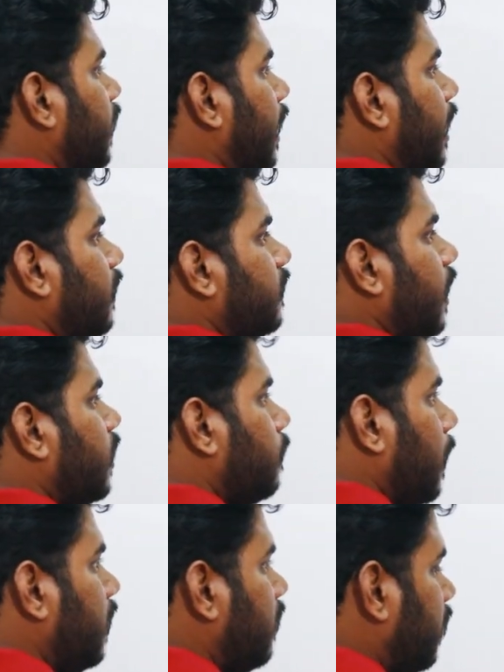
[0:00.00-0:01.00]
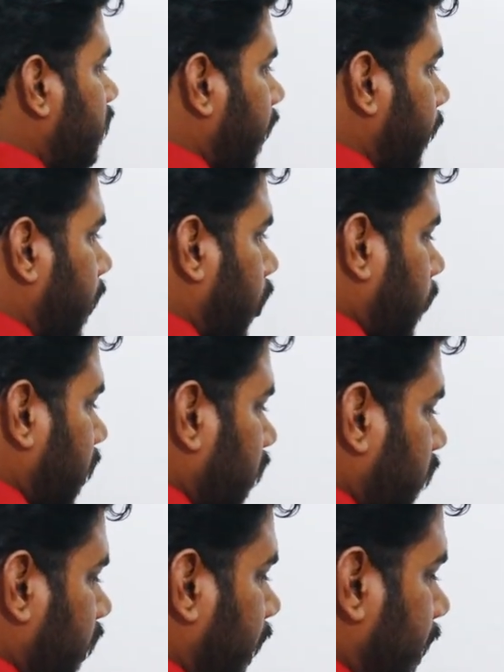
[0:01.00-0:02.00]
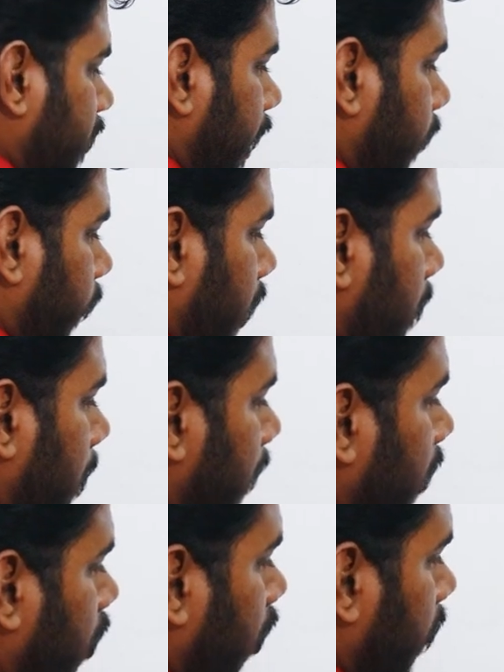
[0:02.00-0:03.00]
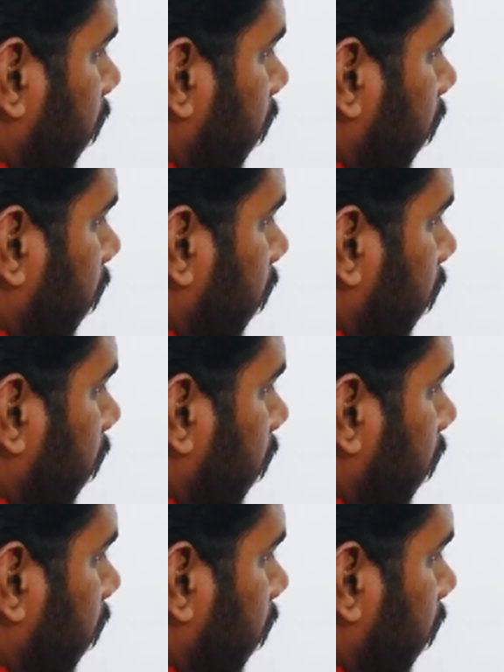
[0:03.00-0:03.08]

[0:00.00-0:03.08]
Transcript: selling 6 pens at 7 rupees, he'll sell 1 pen at how